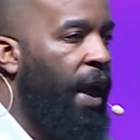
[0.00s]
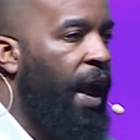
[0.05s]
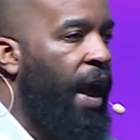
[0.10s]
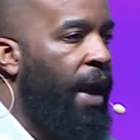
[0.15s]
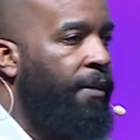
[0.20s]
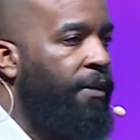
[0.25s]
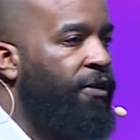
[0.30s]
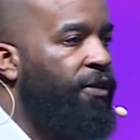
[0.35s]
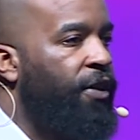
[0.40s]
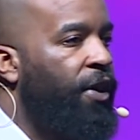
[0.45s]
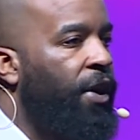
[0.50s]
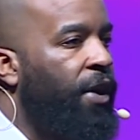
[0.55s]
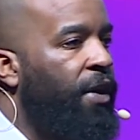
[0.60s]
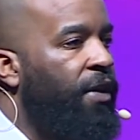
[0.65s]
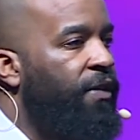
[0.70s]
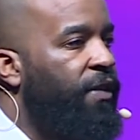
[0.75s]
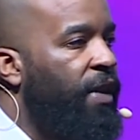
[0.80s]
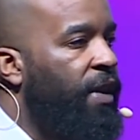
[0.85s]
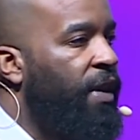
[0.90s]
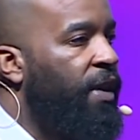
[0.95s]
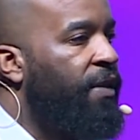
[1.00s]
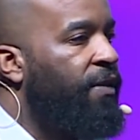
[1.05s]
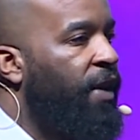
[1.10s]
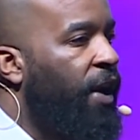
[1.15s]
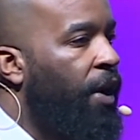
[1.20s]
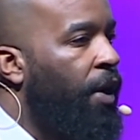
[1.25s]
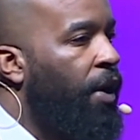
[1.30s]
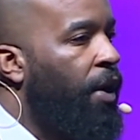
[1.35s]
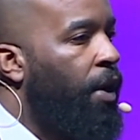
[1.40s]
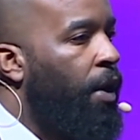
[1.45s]
adversaries in this
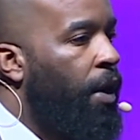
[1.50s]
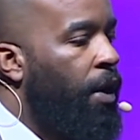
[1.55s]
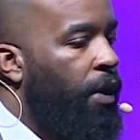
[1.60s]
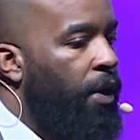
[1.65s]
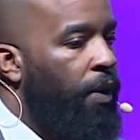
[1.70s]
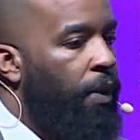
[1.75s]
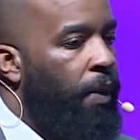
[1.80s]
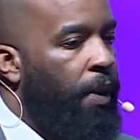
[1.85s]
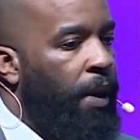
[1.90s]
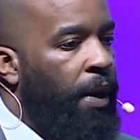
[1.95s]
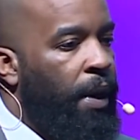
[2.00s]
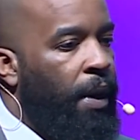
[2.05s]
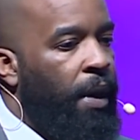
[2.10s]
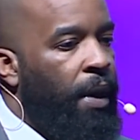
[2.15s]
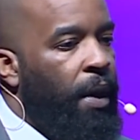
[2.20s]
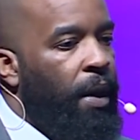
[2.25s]
area are doing.